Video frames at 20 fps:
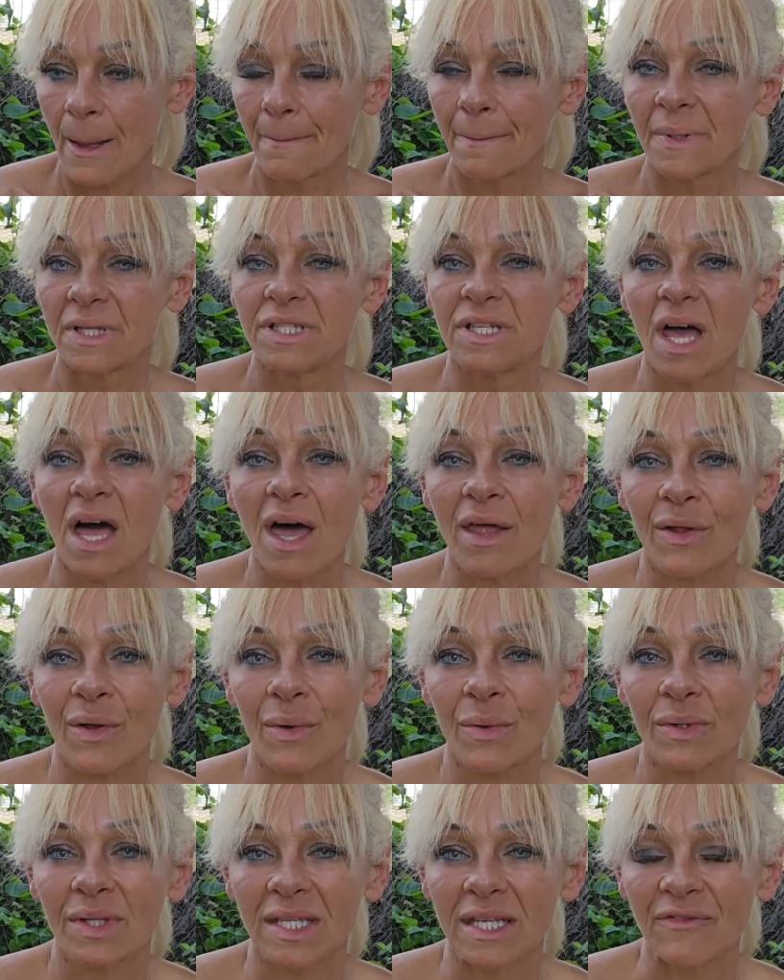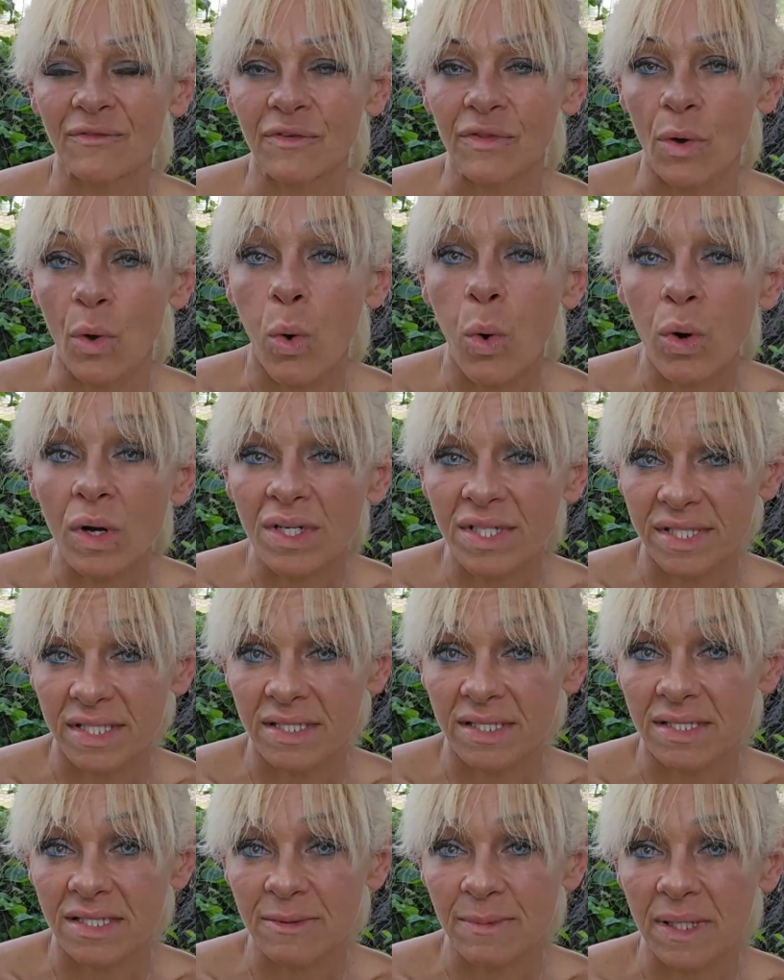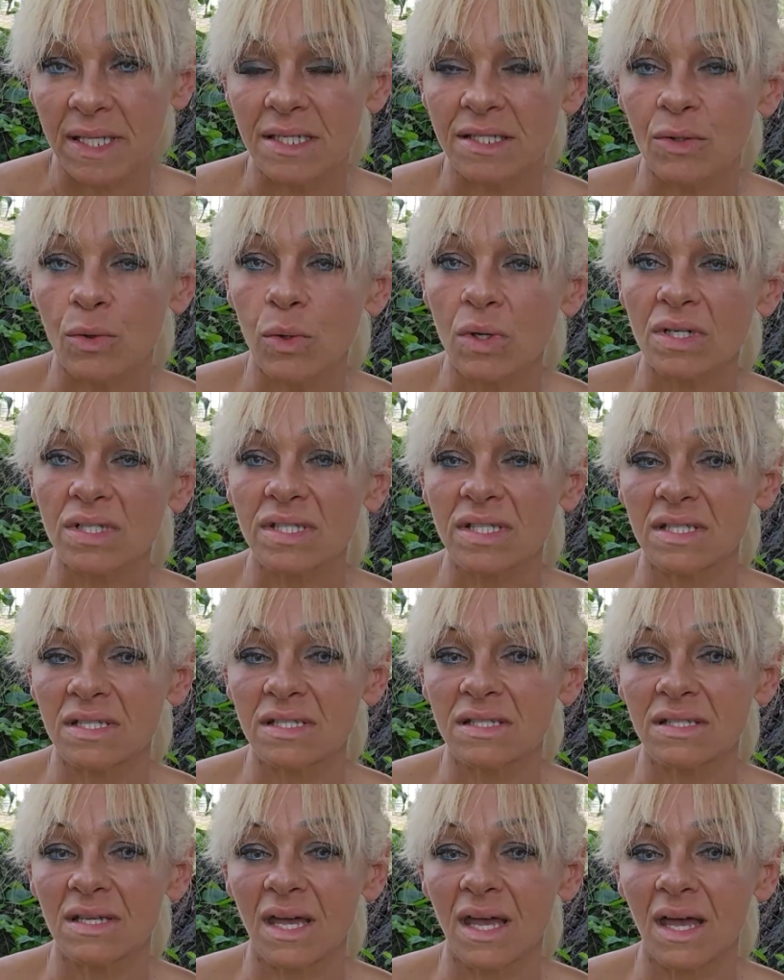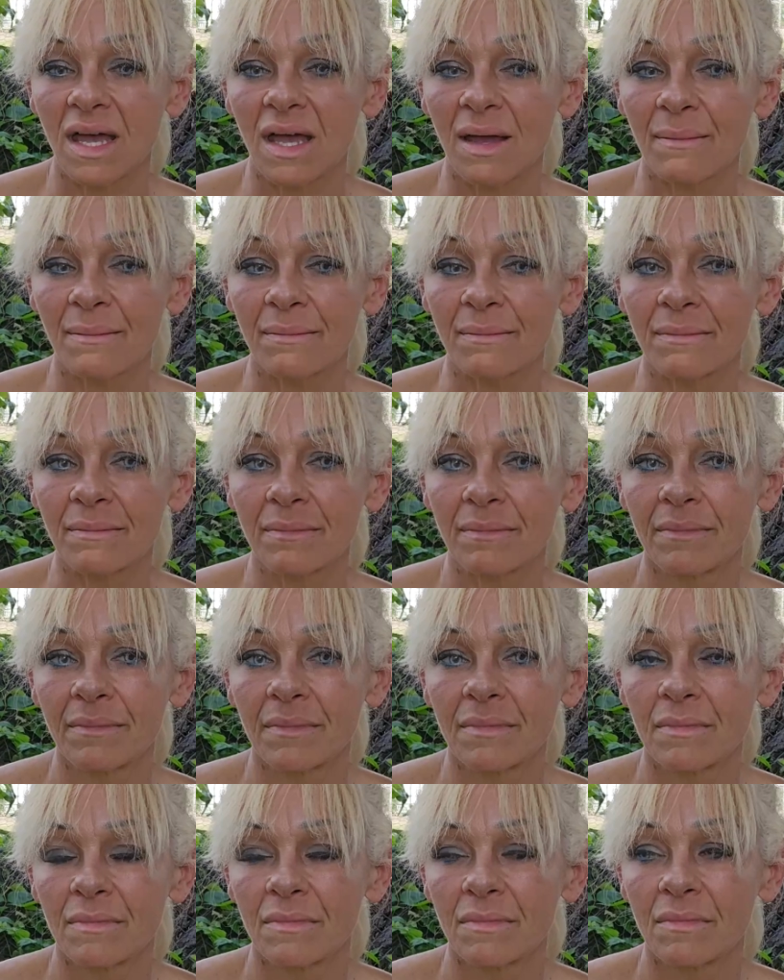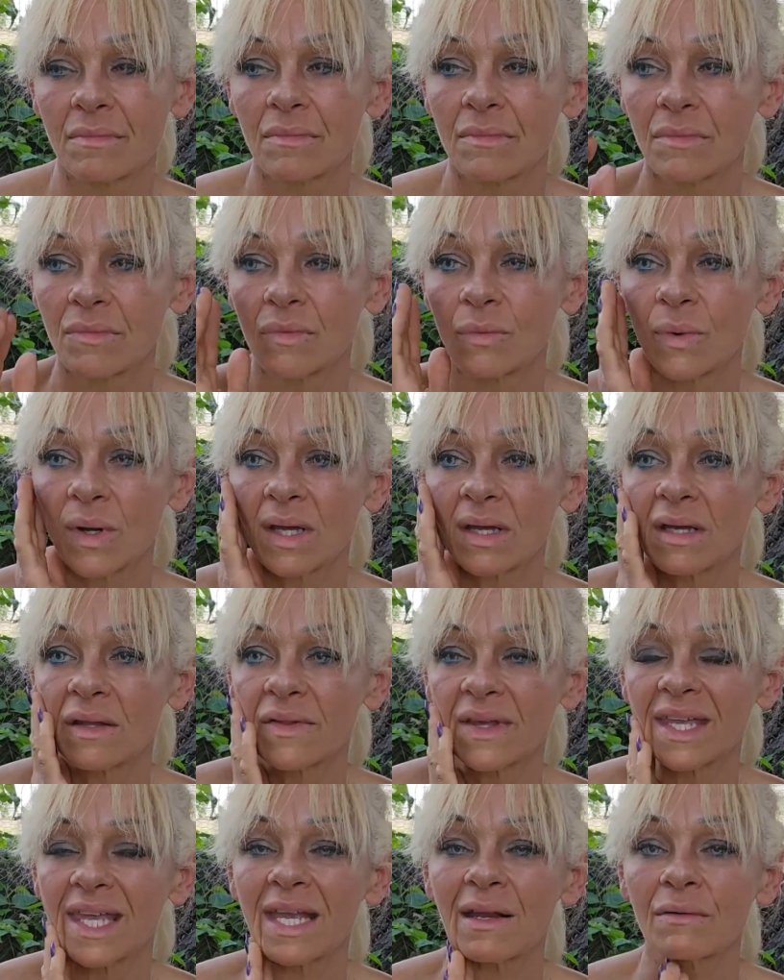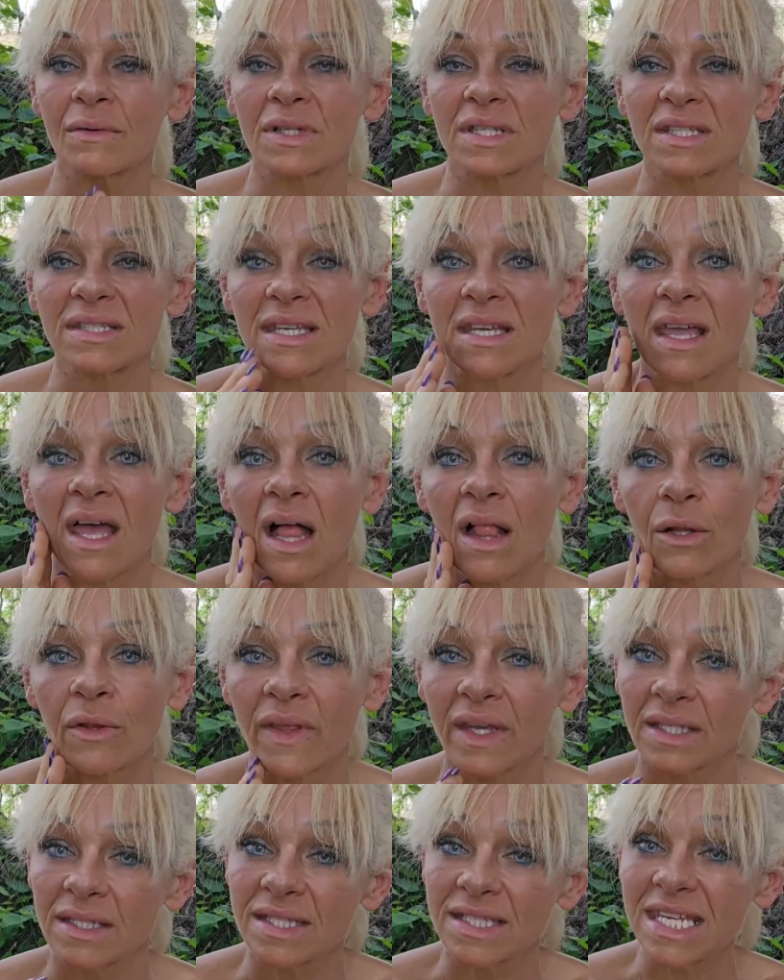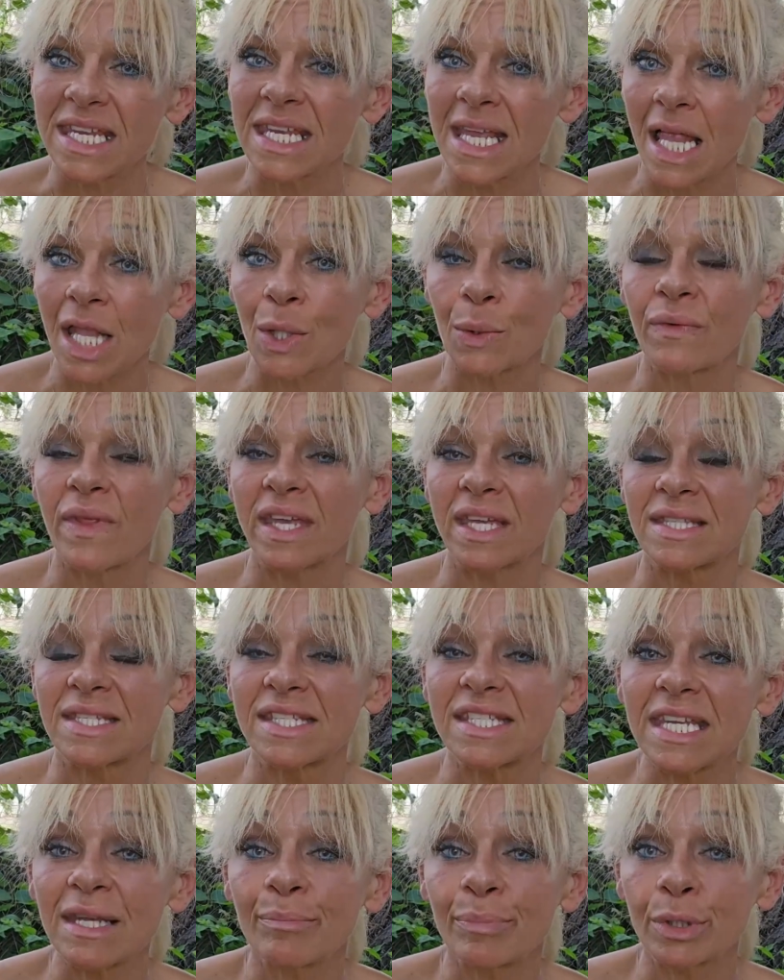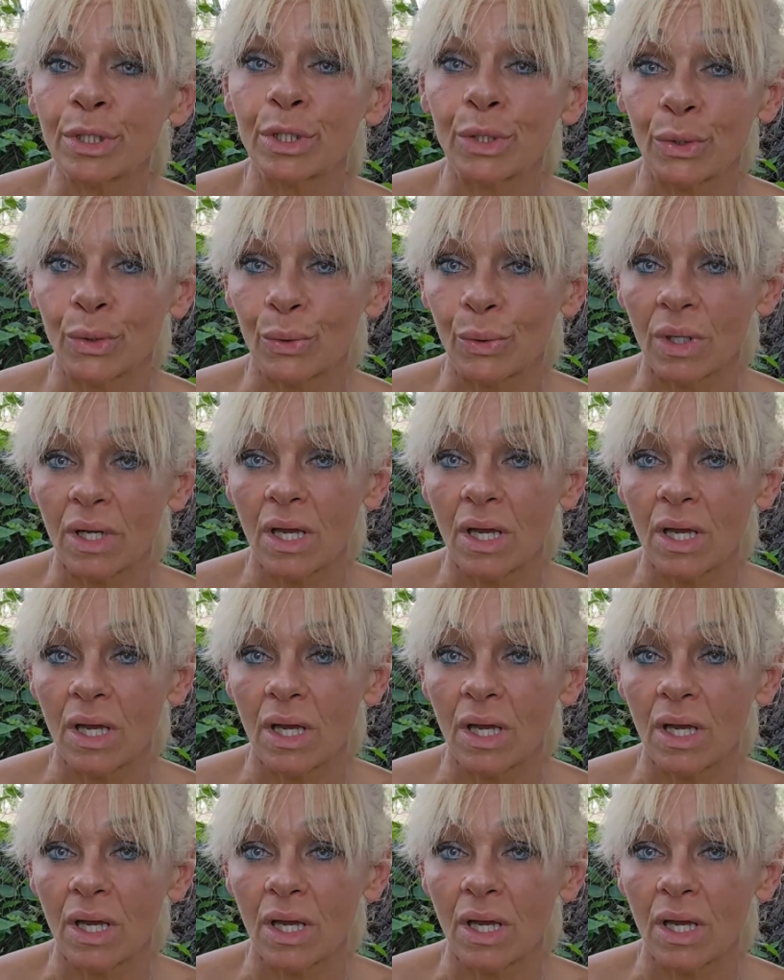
not only for the horses, because horses, well, they can't really see color. They can see yellow and they can see blue,